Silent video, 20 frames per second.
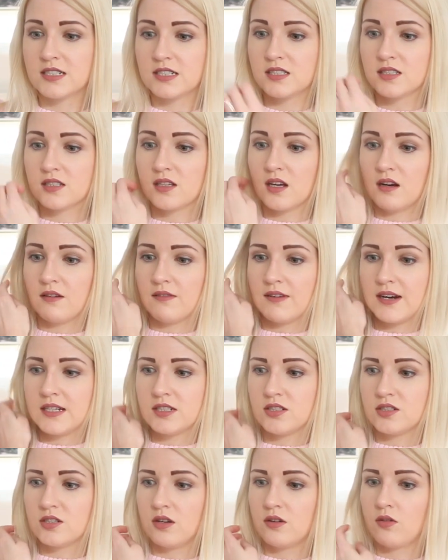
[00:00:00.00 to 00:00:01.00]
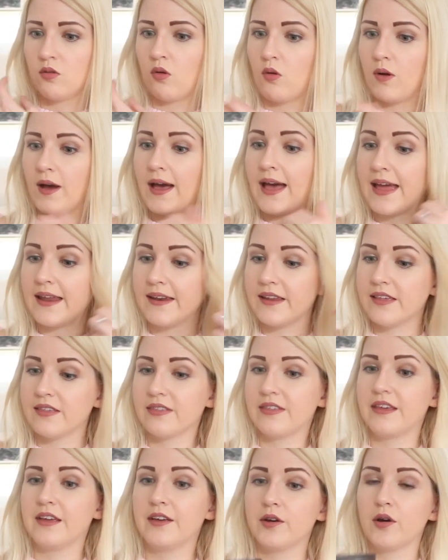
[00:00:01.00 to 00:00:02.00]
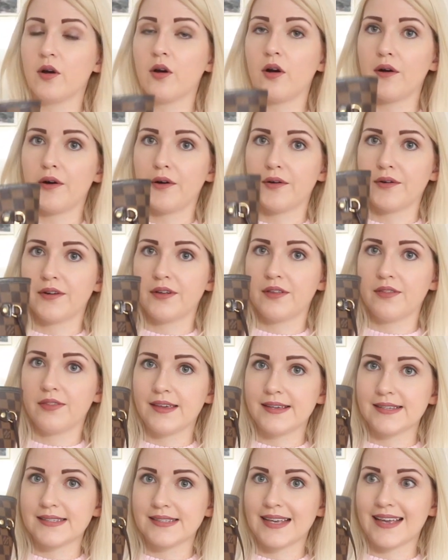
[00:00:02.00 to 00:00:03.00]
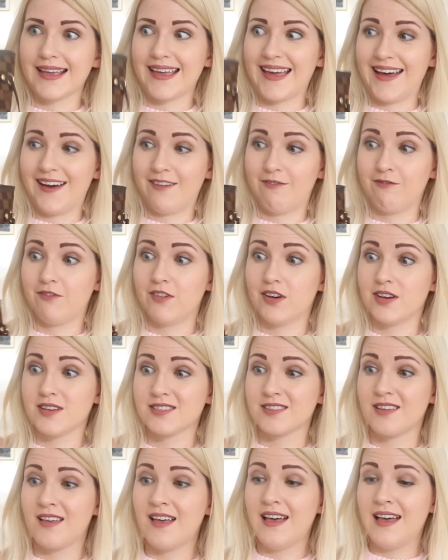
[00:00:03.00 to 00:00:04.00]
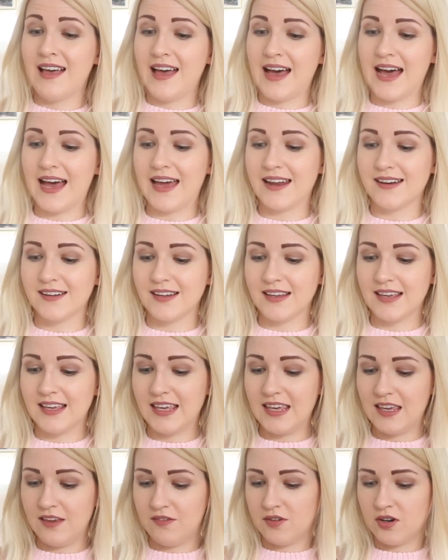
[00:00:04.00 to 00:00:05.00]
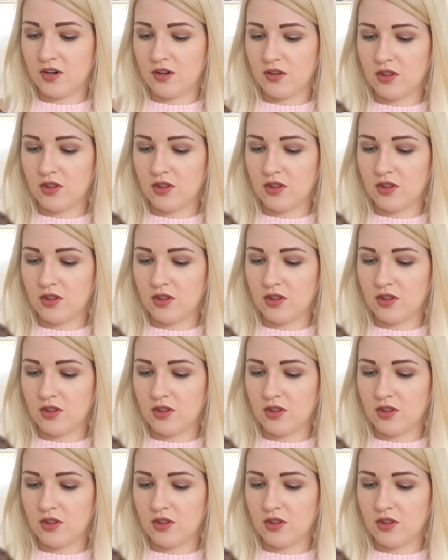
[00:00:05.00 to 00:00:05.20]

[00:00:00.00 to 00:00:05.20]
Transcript: discoloration or anything on this canvas. And even